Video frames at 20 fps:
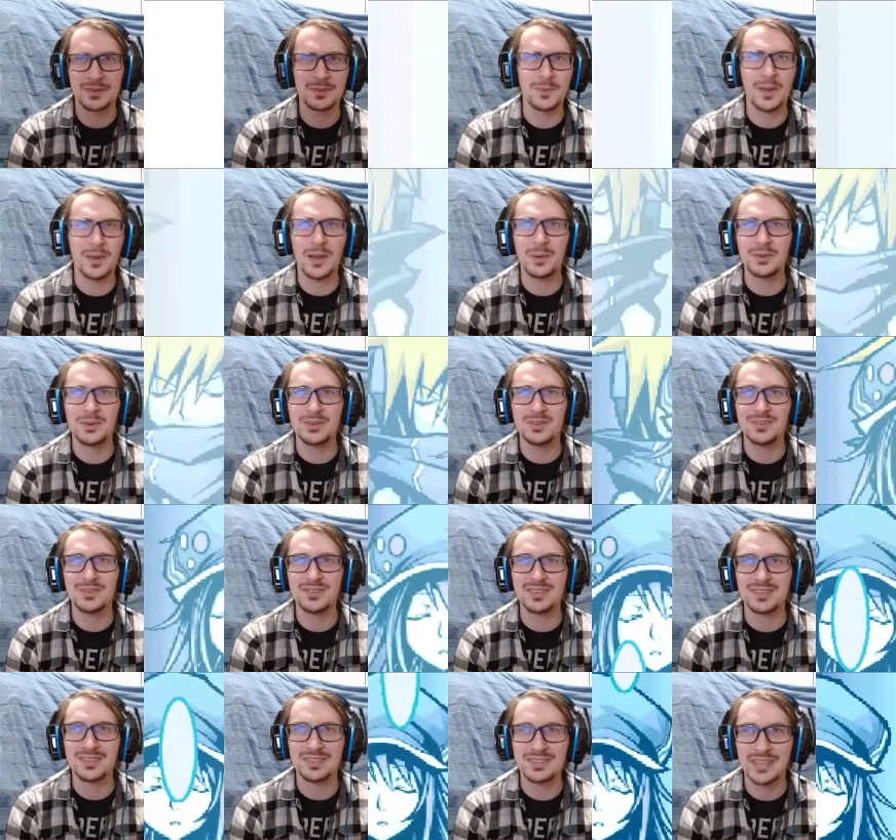Why would you just
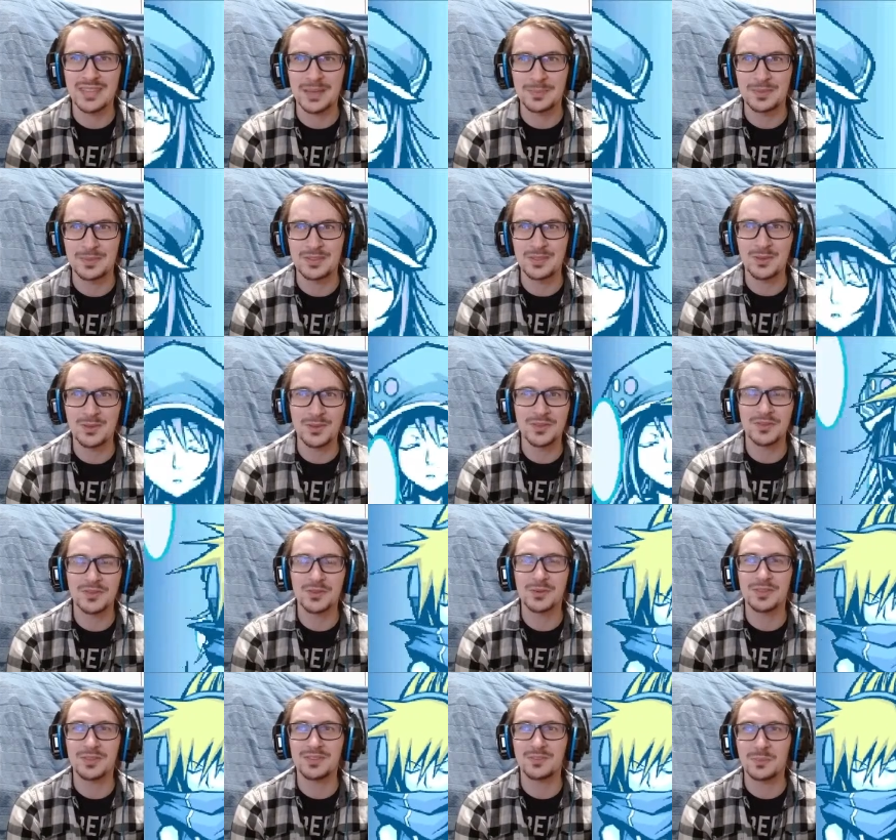accept? You don't even know
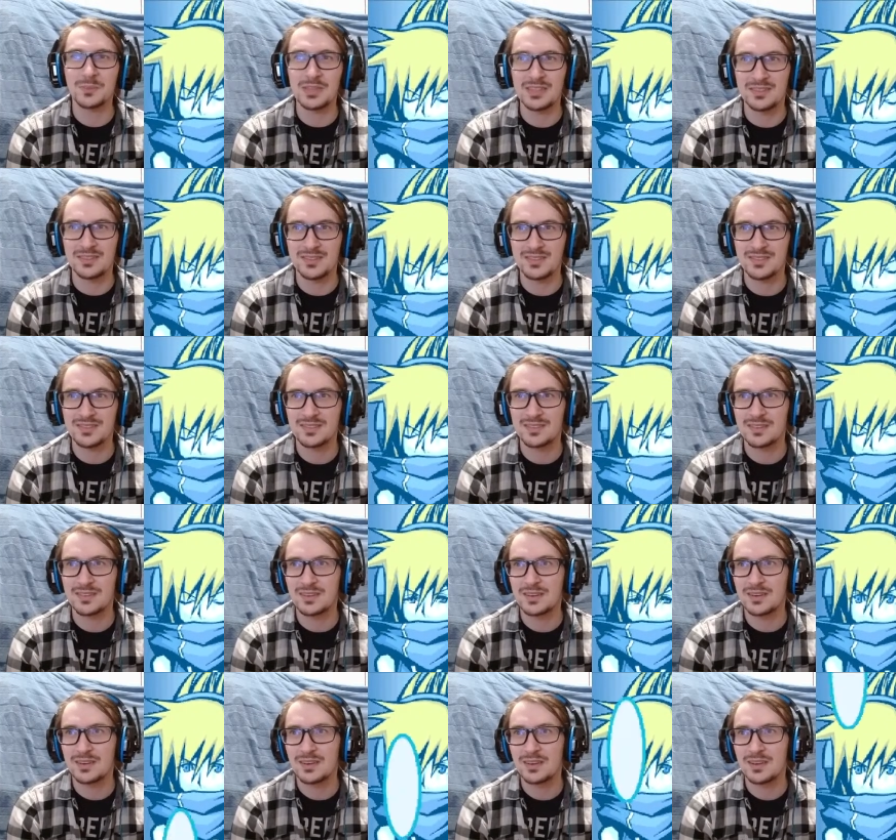what this means.
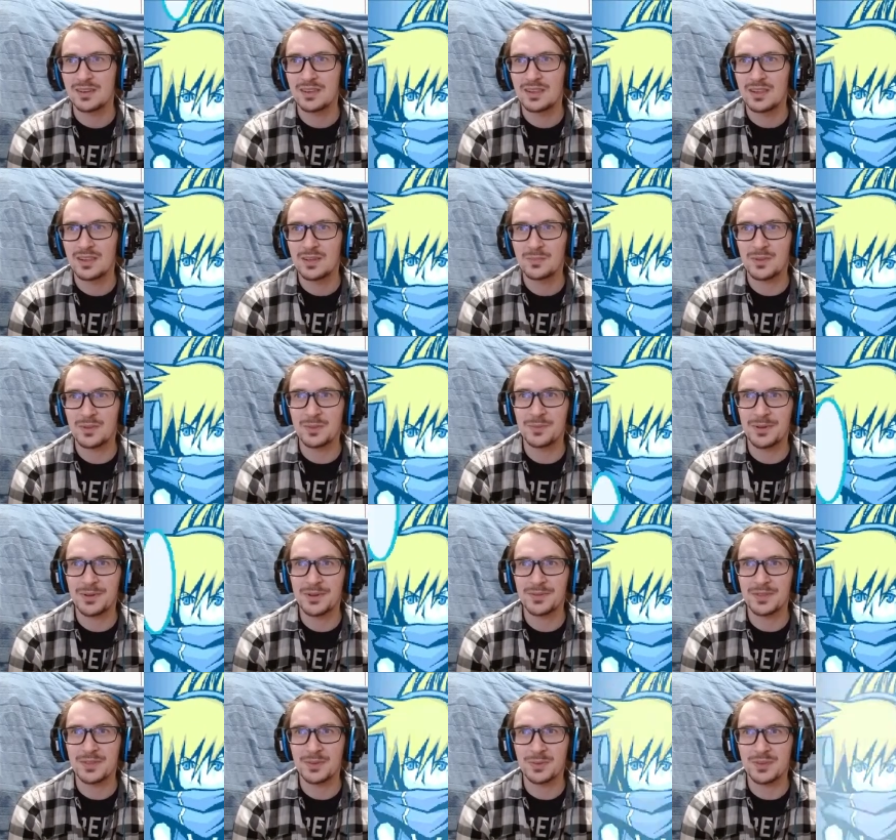But
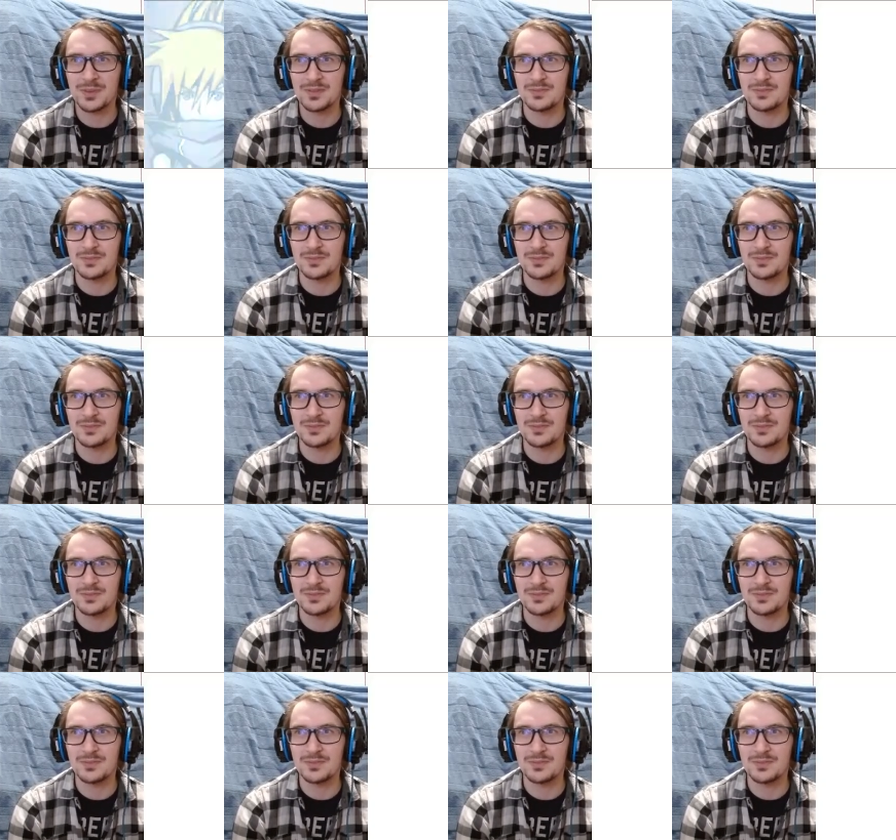apparently we've